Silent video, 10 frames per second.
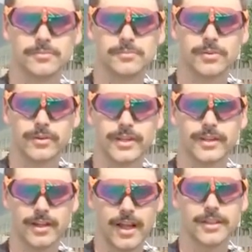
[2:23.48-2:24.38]
pretty
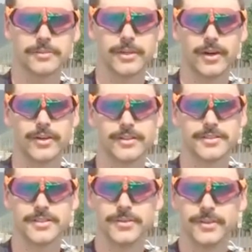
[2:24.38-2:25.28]
highly regarded,
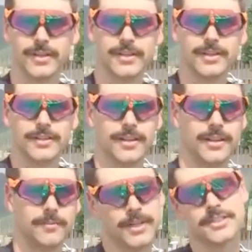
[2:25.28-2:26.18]
so
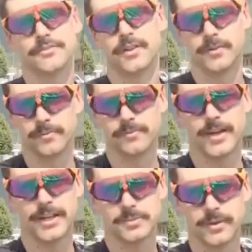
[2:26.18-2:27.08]
that's a fun
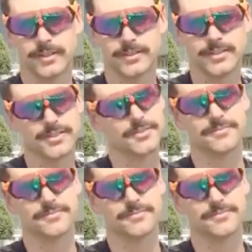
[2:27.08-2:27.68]
aspect also.